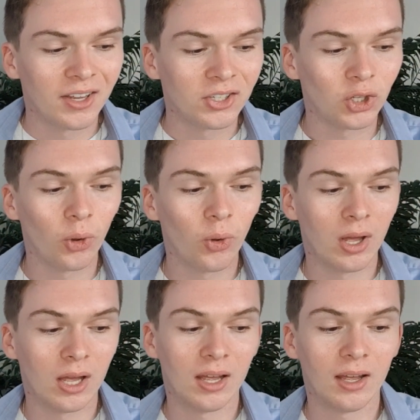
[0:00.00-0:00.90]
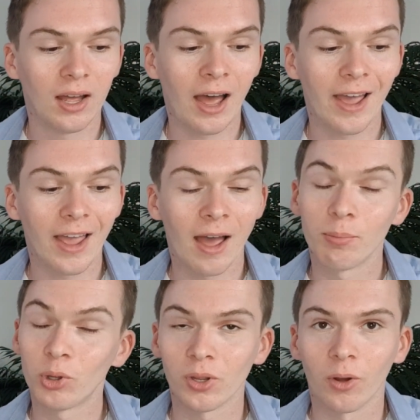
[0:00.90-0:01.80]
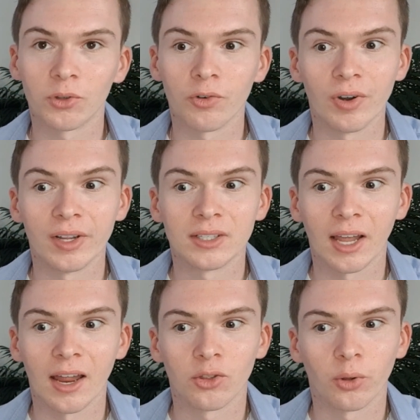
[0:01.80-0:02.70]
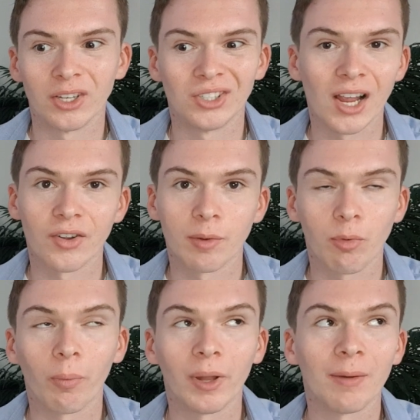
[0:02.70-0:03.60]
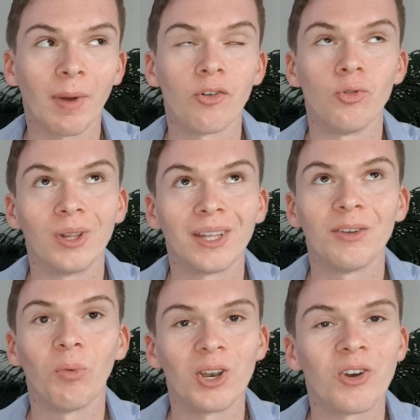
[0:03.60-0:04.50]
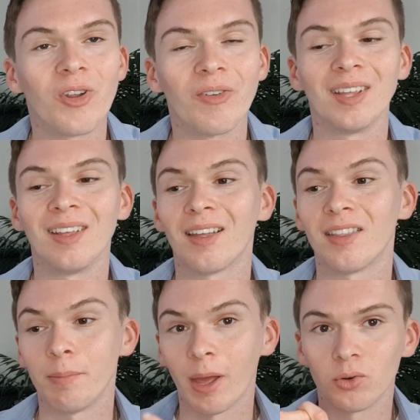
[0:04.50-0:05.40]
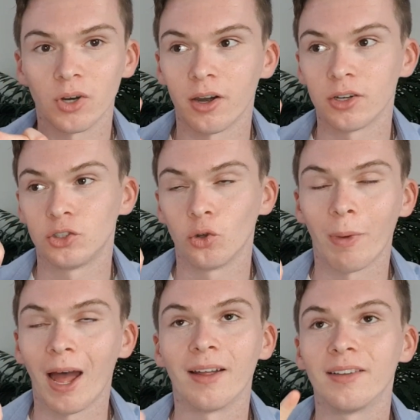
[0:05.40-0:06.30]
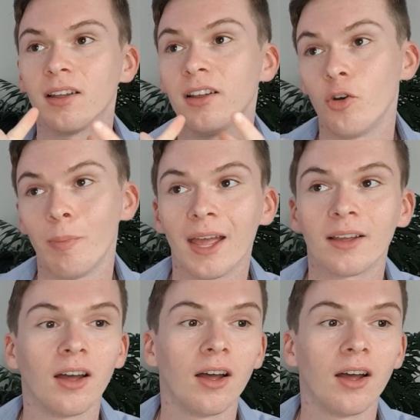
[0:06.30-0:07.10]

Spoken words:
So I am putting off doing rereads again until like January probably, but I really want to reread The Bell Jar so bad, Rebecca